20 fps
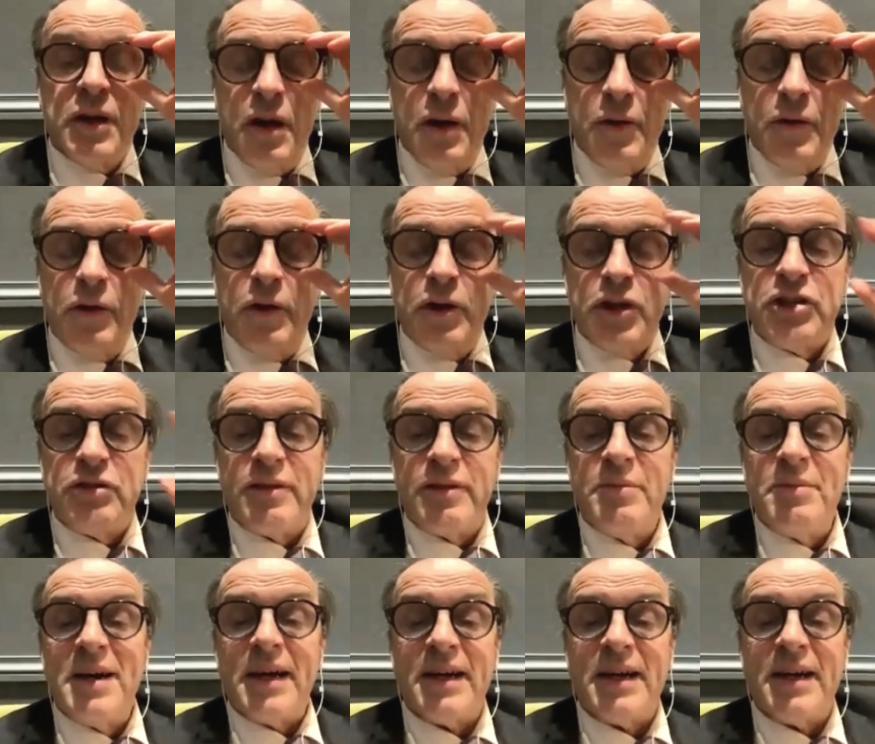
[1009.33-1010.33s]
luxury
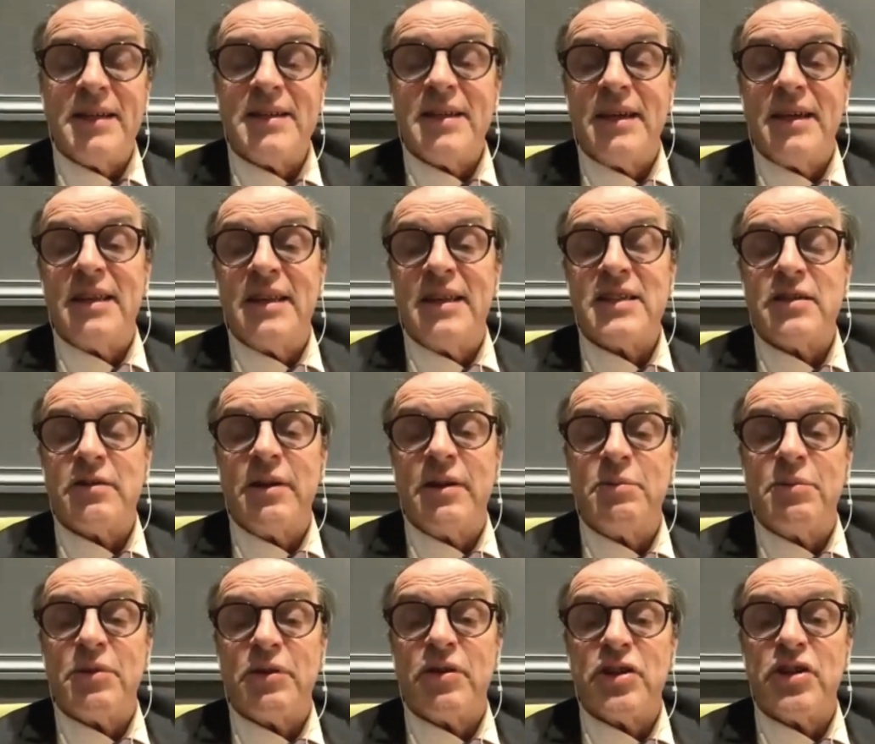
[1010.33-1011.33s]
market, and there's great
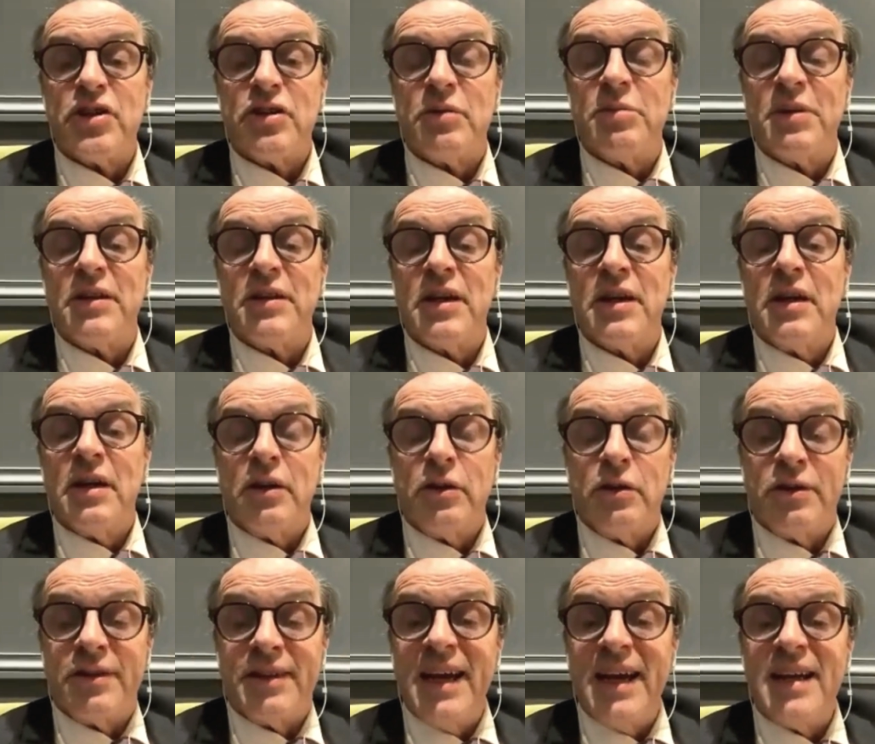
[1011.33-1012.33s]
potential. But
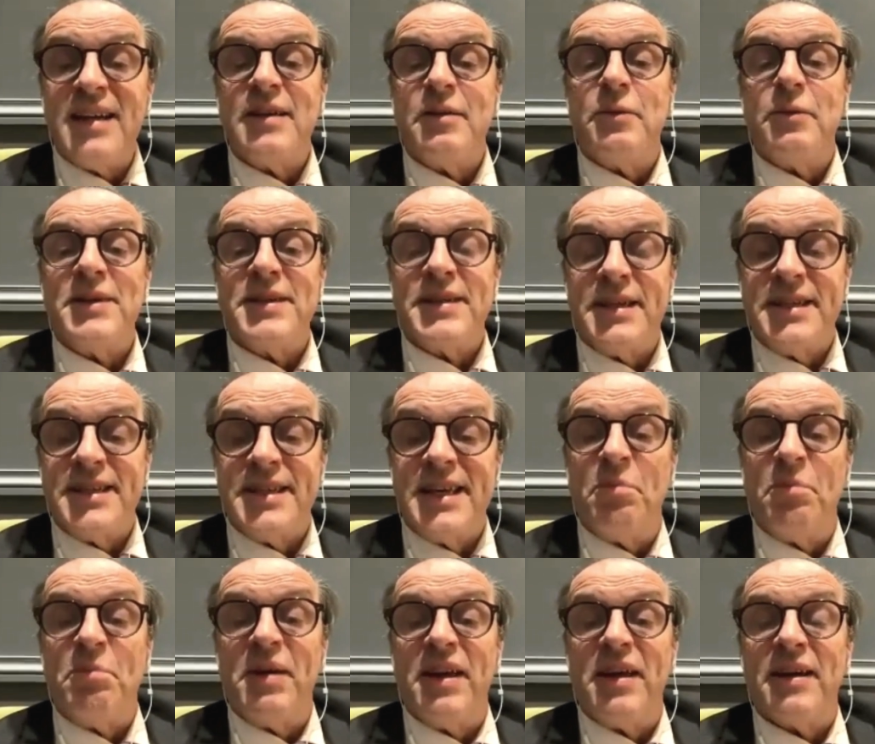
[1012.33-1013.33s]
the tech is
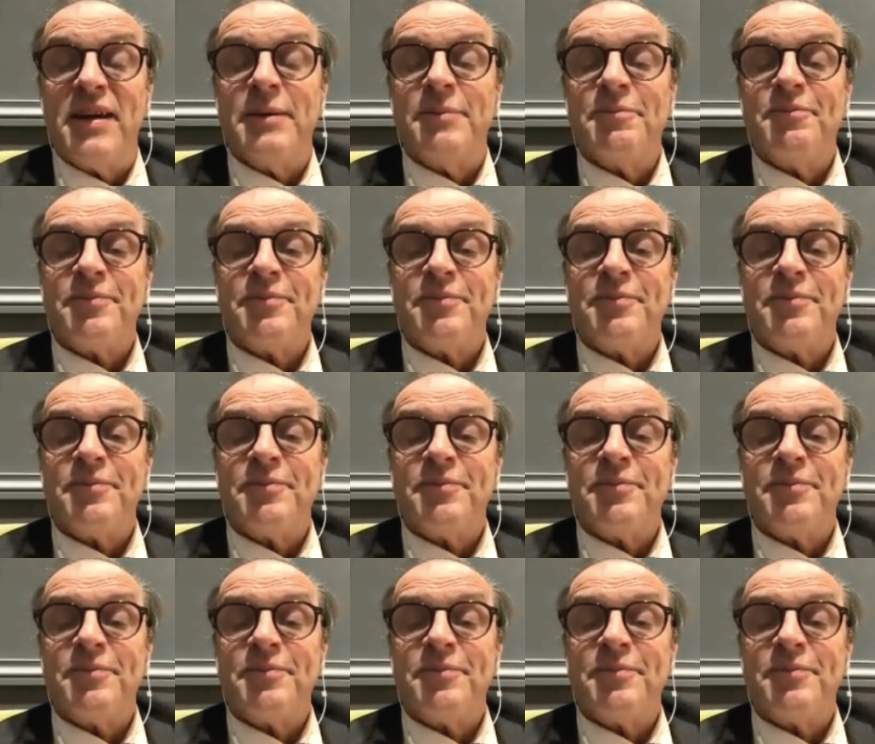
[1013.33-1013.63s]
helping,